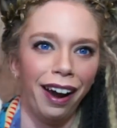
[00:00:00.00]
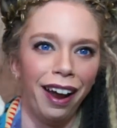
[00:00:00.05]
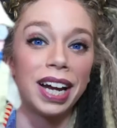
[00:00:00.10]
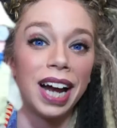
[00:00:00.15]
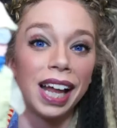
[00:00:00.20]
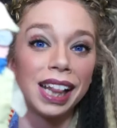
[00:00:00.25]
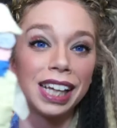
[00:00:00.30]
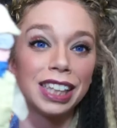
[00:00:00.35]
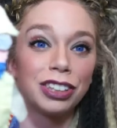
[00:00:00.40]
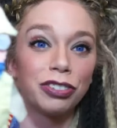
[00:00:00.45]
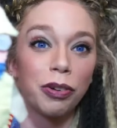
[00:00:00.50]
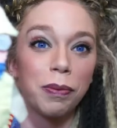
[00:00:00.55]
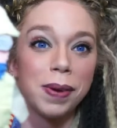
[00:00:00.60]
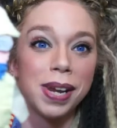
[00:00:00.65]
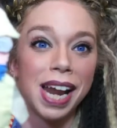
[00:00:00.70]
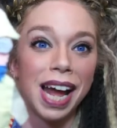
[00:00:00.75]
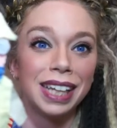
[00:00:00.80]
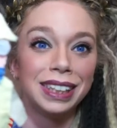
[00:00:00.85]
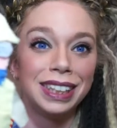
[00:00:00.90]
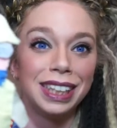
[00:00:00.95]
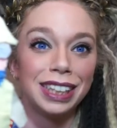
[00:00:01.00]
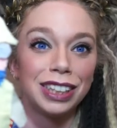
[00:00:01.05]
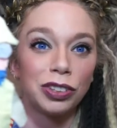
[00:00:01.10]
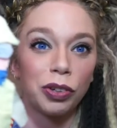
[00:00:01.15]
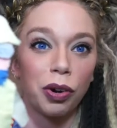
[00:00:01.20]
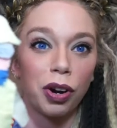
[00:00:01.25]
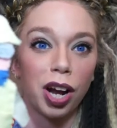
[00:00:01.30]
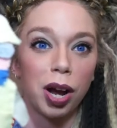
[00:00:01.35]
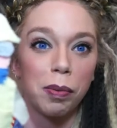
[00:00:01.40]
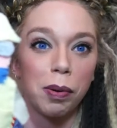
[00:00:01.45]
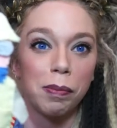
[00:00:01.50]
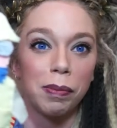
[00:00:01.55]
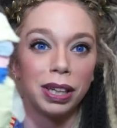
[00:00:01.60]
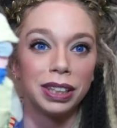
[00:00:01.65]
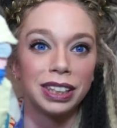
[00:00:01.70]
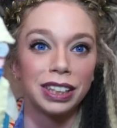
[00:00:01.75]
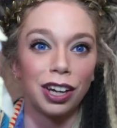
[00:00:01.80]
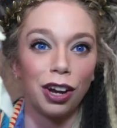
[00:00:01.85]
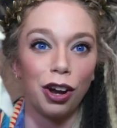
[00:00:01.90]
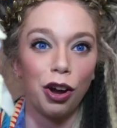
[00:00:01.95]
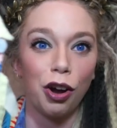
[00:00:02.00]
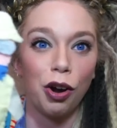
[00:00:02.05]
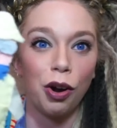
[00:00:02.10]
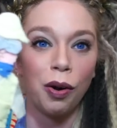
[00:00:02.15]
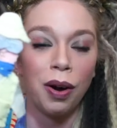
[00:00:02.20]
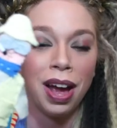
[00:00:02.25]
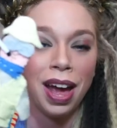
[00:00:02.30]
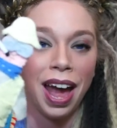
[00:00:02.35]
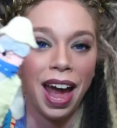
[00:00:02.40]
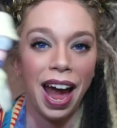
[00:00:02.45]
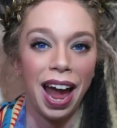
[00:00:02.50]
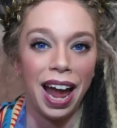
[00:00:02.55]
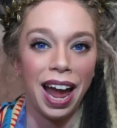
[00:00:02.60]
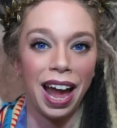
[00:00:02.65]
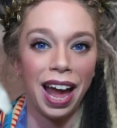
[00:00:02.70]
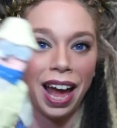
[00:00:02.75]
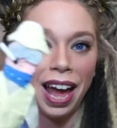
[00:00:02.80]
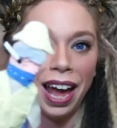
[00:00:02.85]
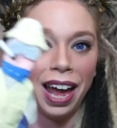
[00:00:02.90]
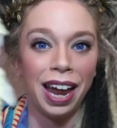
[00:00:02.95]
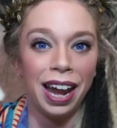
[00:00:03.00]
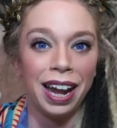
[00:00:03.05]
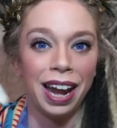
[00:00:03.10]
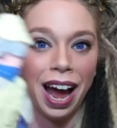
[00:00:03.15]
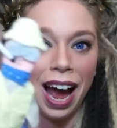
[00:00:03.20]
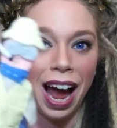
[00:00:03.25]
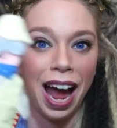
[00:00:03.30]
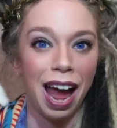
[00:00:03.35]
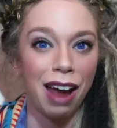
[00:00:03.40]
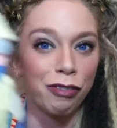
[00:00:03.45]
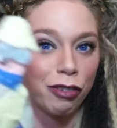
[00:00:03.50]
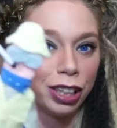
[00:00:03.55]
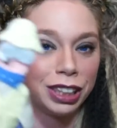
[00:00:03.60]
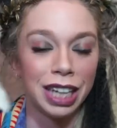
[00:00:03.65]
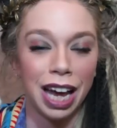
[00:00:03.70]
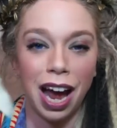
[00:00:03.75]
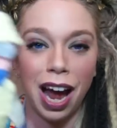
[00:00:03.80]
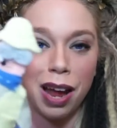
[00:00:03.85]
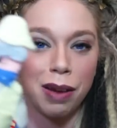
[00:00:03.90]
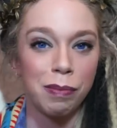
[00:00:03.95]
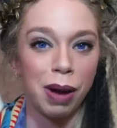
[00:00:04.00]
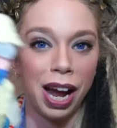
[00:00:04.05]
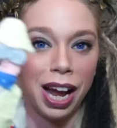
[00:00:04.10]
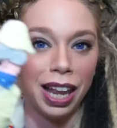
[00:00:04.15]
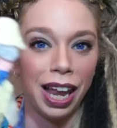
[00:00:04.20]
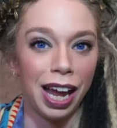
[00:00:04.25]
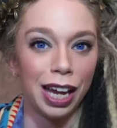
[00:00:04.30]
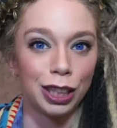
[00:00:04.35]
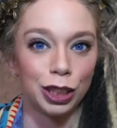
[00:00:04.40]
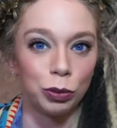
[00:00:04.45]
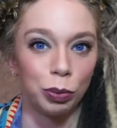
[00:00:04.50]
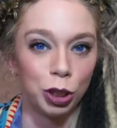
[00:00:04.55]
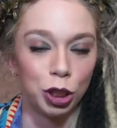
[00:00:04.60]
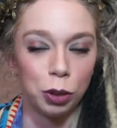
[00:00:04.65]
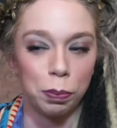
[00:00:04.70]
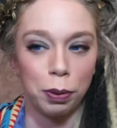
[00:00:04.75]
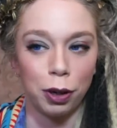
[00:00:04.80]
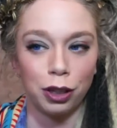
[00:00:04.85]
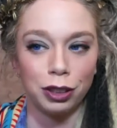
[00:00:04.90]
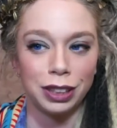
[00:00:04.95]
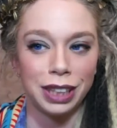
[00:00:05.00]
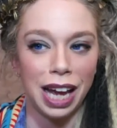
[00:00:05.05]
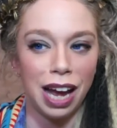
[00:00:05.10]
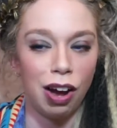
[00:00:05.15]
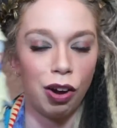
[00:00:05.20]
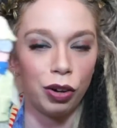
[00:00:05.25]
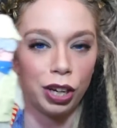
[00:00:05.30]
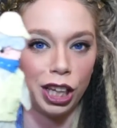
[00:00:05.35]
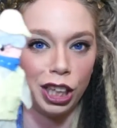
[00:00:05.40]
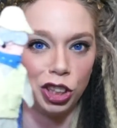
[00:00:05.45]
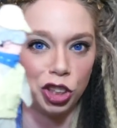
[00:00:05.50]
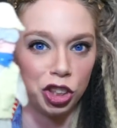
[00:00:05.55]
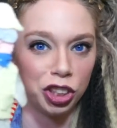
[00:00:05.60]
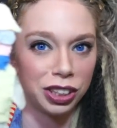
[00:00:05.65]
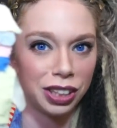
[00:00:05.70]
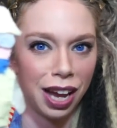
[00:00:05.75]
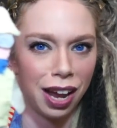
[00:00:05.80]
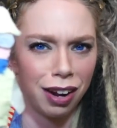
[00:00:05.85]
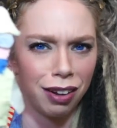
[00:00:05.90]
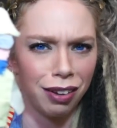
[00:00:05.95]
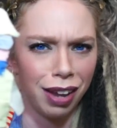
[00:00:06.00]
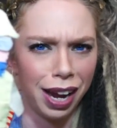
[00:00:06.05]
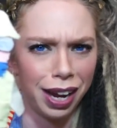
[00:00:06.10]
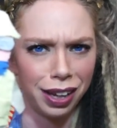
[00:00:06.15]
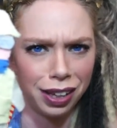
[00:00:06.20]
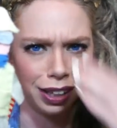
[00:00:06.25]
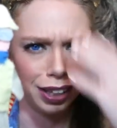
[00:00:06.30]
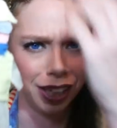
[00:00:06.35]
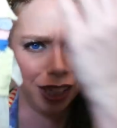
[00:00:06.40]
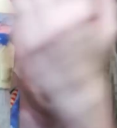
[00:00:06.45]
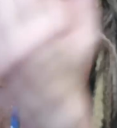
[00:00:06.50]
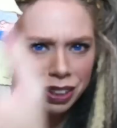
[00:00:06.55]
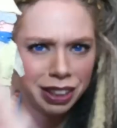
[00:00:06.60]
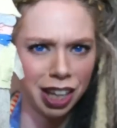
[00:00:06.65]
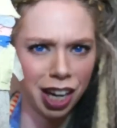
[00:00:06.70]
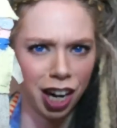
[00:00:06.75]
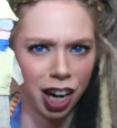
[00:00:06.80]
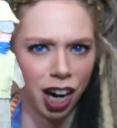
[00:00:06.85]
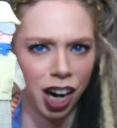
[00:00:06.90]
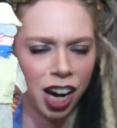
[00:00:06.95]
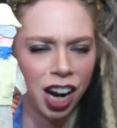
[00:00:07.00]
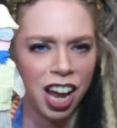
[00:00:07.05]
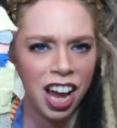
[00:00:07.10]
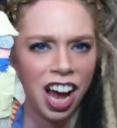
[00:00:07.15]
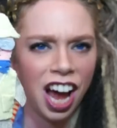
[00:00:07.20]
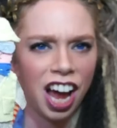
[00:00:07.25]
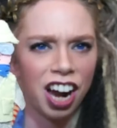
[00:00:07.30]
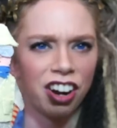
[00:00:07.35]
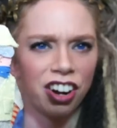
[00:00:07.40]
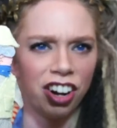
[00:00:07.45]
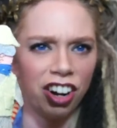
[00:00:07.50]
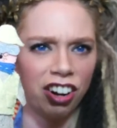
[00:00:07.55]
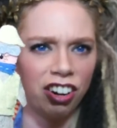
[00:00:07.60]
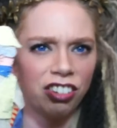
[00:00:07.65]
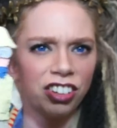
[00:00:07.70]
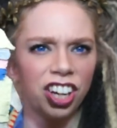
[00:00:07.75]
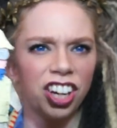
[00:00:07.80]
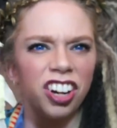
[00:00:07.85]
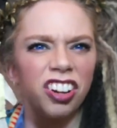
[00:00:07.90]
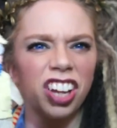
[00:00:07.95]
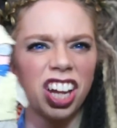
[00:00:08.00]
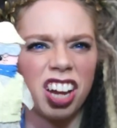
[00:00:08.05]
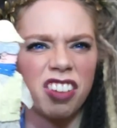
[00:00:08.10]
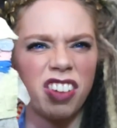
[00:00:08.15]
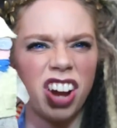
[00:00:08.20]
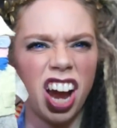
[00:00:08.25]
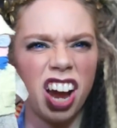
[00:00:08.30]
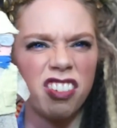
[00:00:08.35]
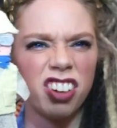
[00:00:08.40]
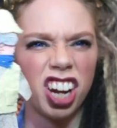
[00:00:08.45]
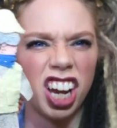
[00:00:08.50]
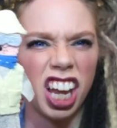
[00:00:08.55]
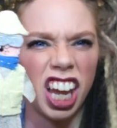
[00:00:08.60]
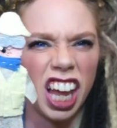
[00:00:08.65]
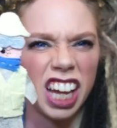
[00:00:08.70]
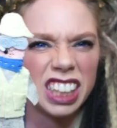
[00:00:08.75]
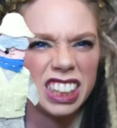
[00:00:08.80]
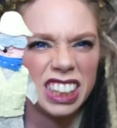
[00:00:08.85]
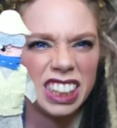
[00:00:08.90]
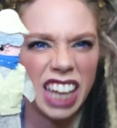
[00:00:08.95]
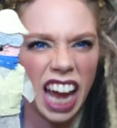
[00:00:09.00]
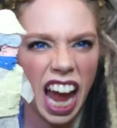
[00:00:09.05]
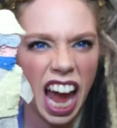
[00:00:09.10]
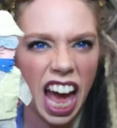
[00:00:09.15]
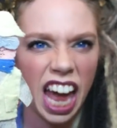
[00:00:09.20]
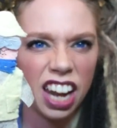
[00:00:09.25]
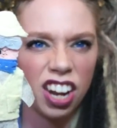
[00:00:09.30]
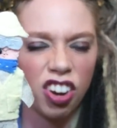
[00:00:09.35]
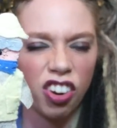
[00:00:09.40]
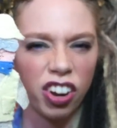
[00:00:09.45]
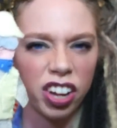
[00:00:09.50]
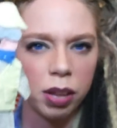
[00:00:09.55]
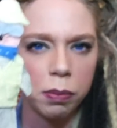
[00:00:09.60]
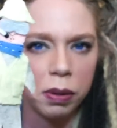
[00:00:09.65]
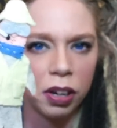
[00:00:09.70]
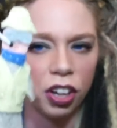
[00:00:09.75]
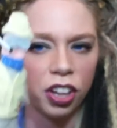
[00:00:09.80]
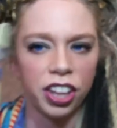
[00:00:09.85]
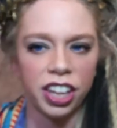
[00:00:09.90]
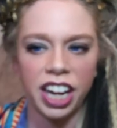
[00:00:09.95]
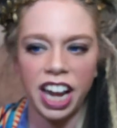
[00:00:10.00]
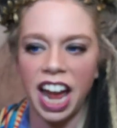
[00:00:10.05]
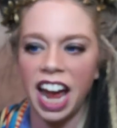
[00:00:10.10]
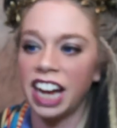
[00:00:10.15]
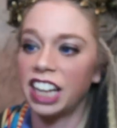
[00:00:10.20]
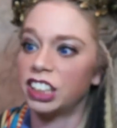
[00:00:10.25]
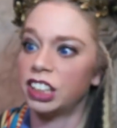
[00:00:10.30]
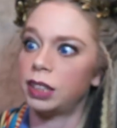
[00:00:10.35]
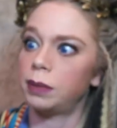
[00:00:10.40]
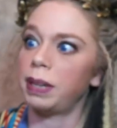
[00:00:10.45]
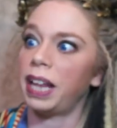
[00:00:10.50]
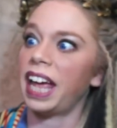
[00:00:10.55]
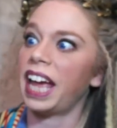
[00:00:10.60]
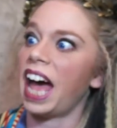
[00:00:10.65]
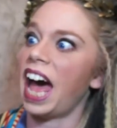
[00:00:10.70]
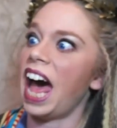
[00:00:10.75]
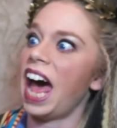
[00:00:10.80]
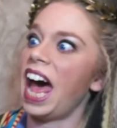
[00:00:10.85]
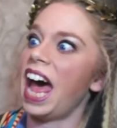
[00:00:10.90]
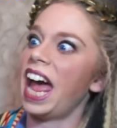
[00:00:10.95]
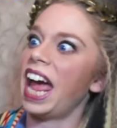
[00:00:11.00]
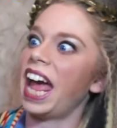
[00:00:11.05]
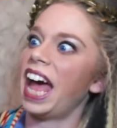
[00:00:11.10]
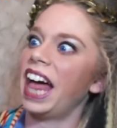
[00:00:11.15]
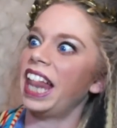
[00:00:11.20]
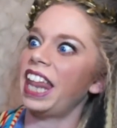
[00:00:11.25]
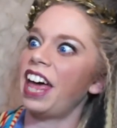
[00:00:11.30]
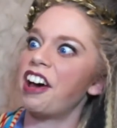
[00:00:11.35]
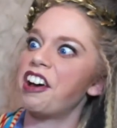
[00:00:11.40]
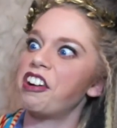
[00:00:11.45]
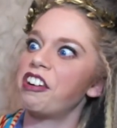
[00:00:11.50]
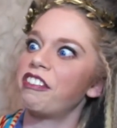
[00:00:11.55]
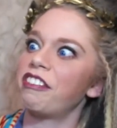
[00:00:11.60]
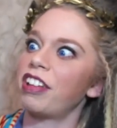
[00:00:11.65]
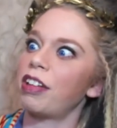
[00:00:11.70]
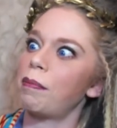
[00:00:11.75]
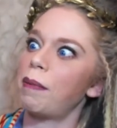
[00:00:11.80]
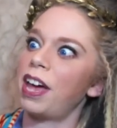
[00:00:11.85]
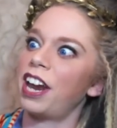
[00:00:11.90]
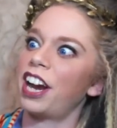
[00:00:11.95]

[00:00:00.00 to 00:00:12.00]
I got this from an Etsy store a couple months ago and every time I like switch a purse out, he just kind of like lives there. I don't know, you know, like if I ever get like sad during the middle of the day, I can just be like, hi, hello, feel